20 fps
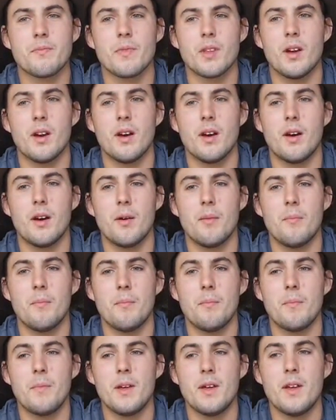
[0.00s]
Um,
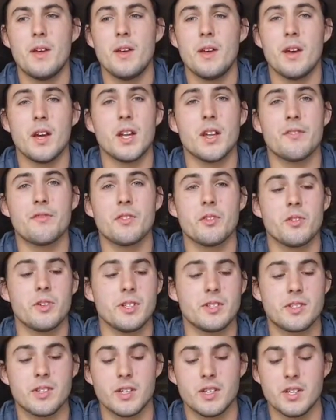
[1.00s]
and if you're
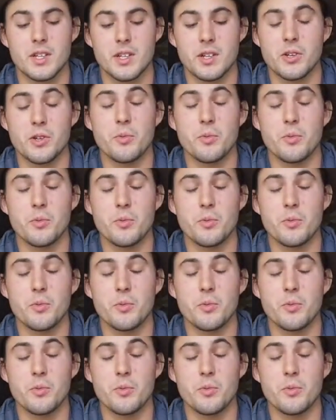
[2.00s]
in Sydney and